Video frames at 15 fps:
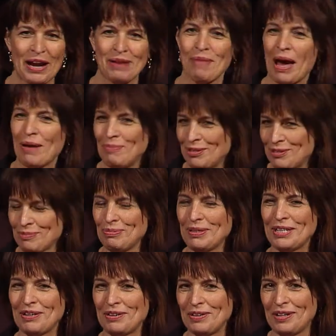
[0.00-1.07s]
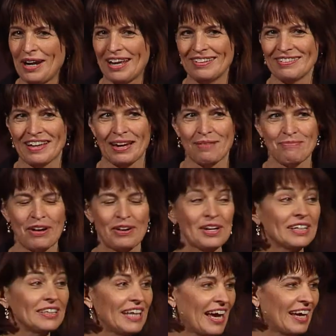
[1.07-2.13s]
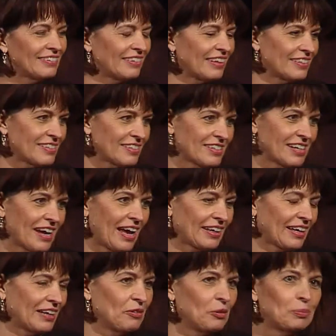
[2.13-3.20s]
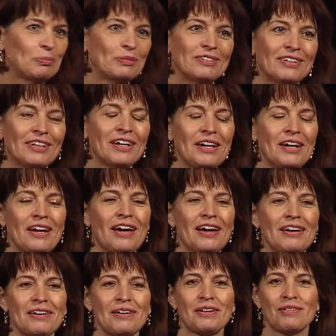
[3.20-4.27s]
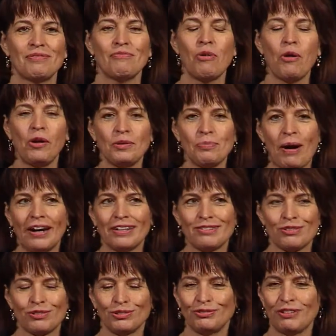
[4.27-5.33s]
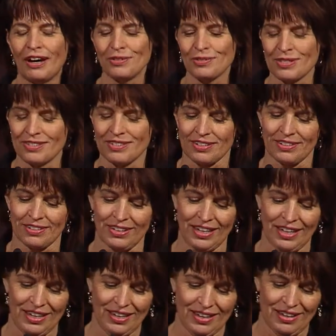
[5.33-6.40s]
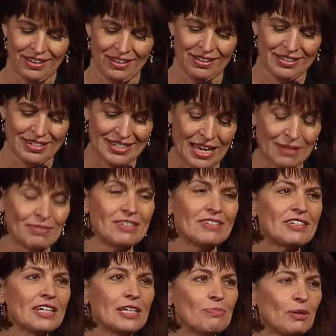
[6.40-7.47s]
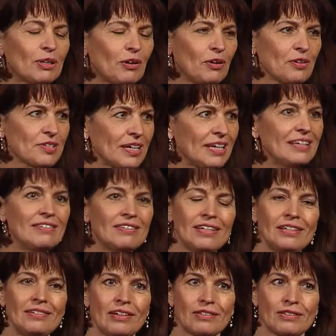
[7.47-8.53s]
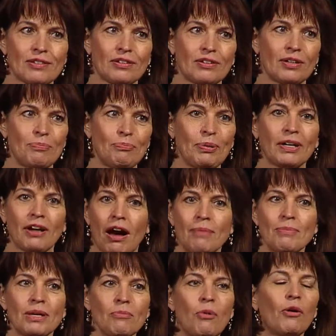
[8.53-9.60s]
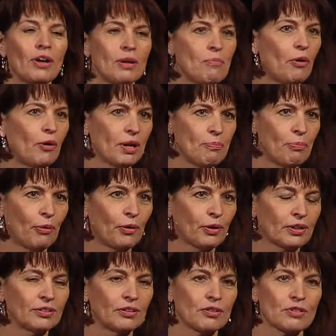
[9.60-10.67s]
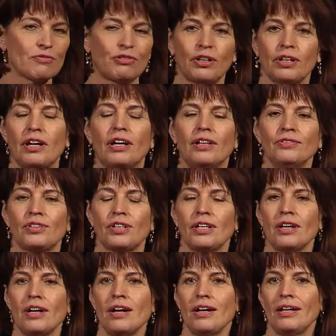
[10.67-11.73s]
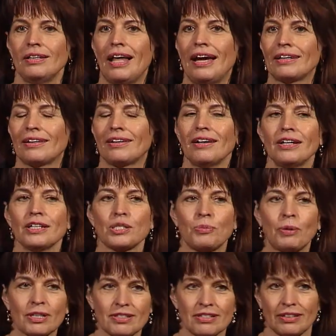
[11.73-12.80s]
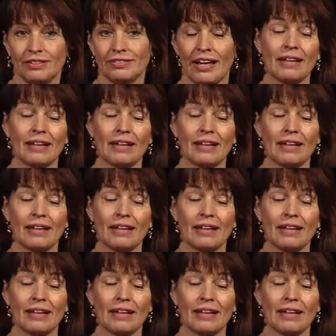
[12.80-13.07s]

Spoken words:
I'm happy to be here, and I'm very glad that I can open WORLD.MINDS 2017, because indeed it's becoming more and more important also for a country like Switzerland.